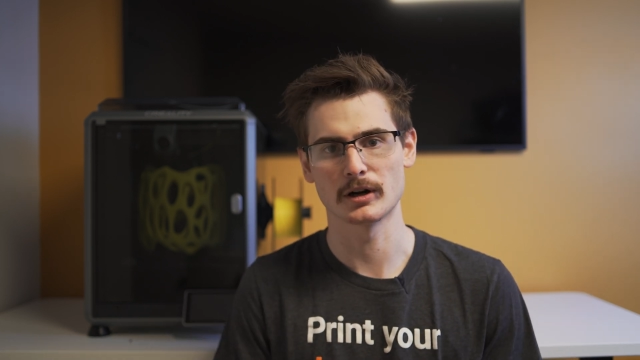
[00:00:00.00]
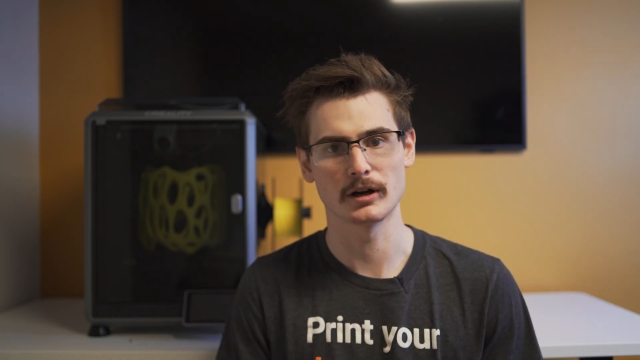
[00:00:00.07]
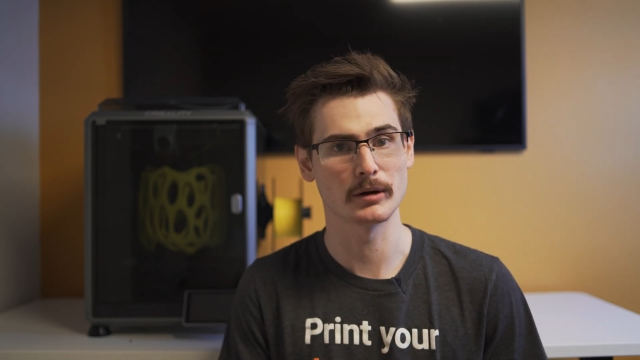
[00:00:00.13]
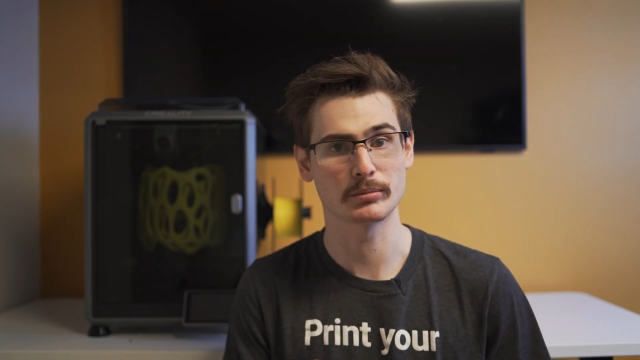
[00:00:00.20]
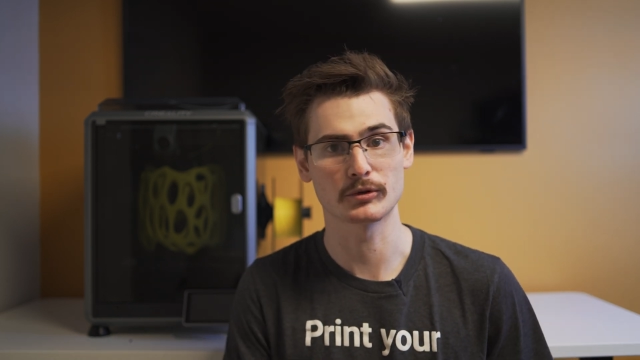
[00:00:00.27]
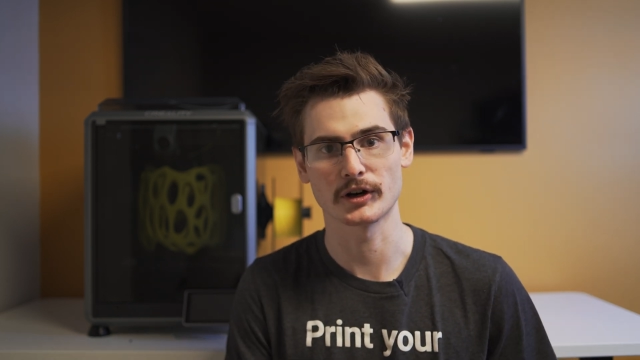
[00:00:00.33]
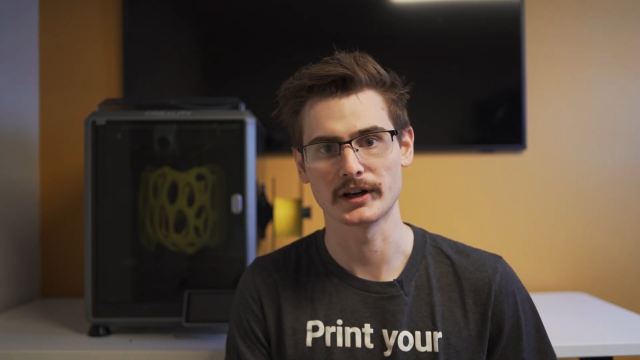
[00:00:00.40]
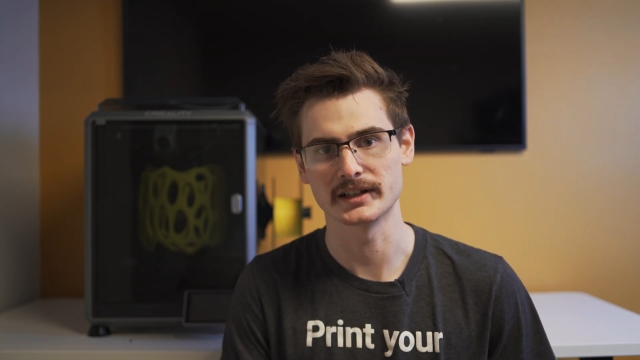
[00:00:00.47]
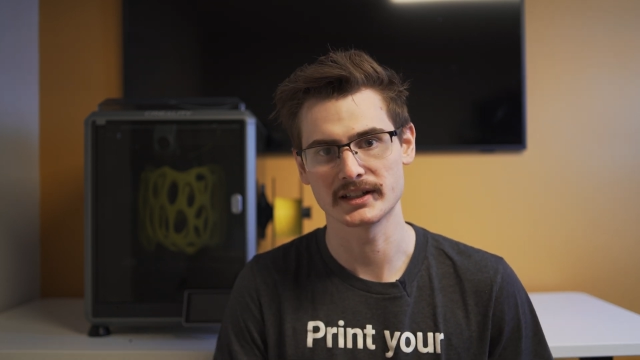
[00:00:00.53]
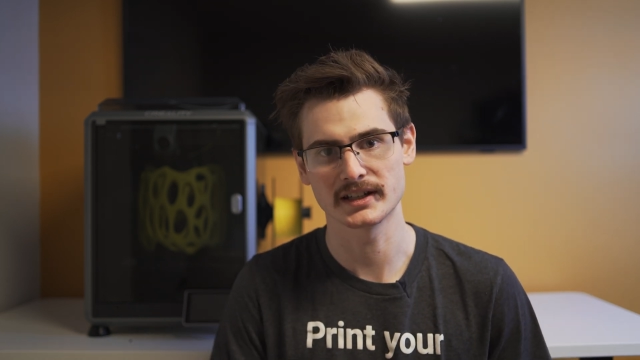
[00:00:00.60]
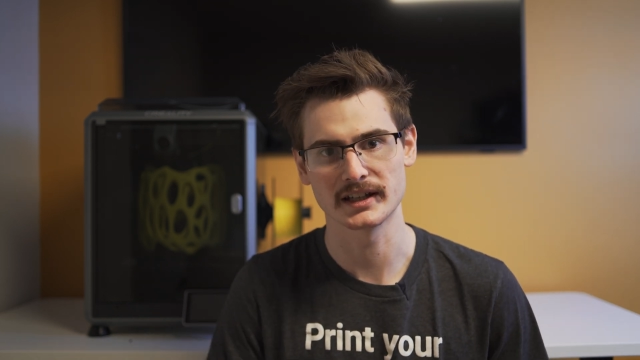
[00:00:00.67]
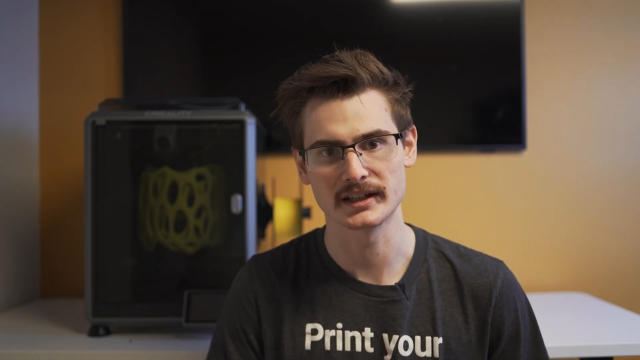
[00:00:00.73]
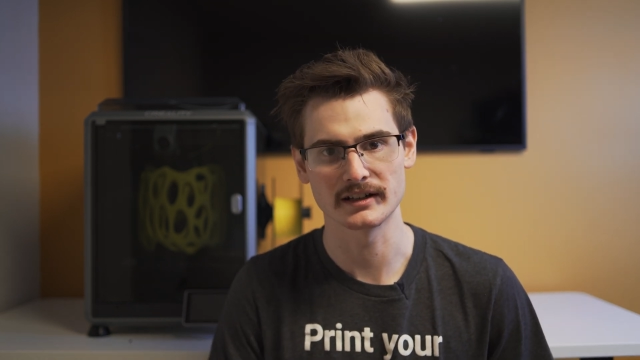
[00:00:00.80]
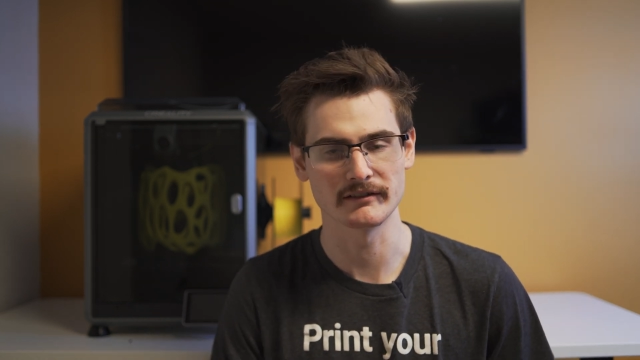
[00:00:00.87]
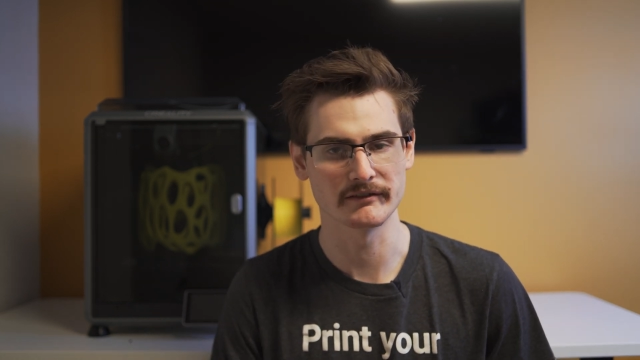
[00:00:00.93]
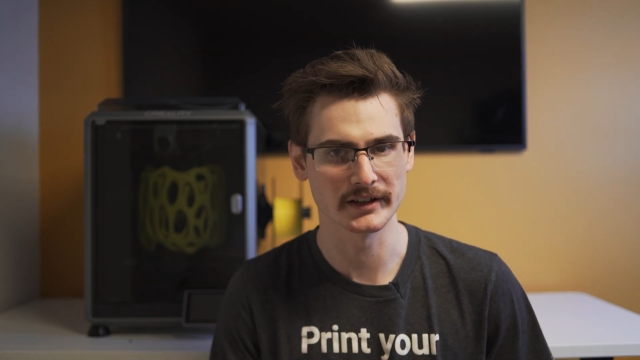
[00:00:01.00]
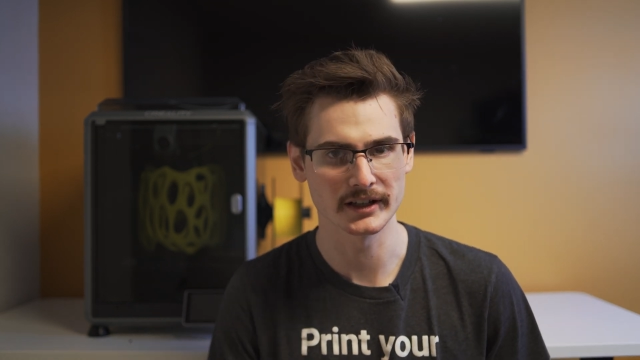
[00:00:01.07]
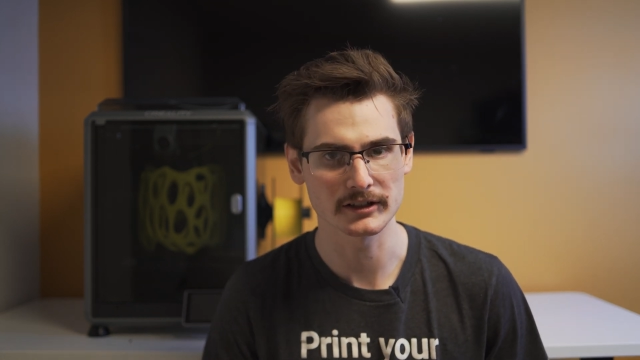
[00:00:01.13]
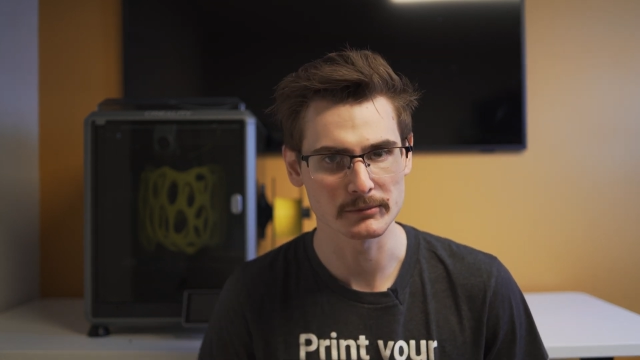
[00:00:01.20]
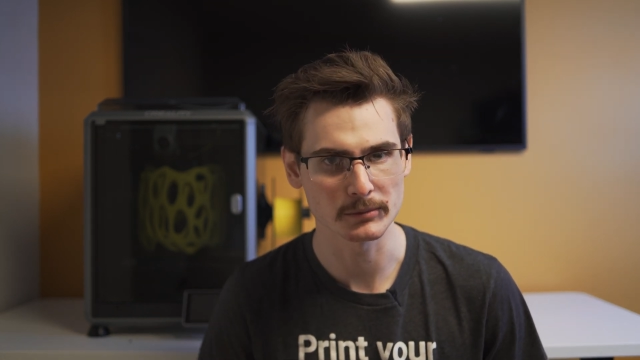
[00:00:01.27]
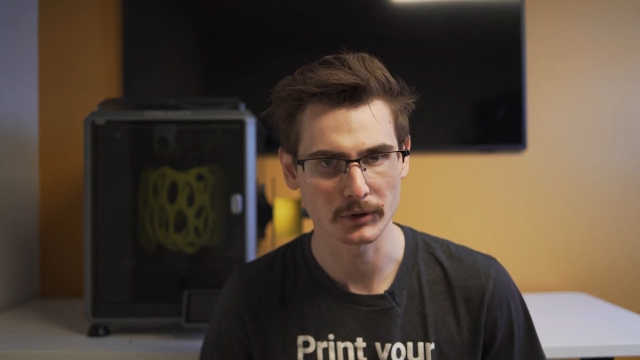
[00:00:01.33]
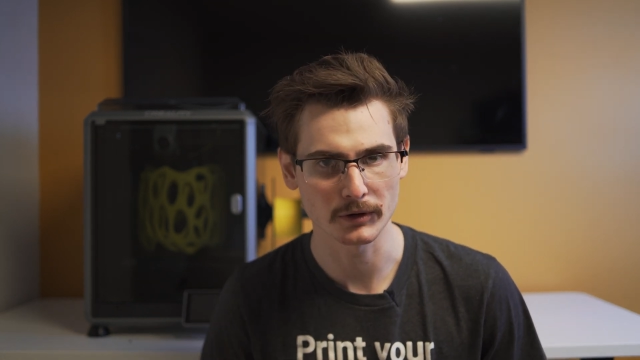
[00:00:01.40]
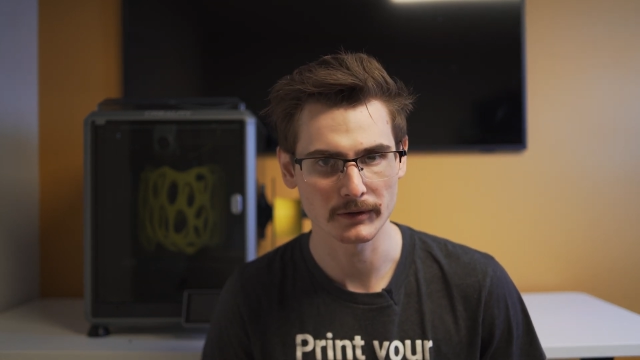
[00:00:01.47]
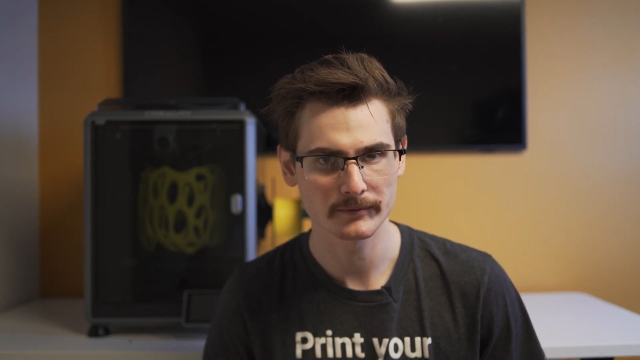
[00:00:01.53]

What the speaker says: upgrade kit available.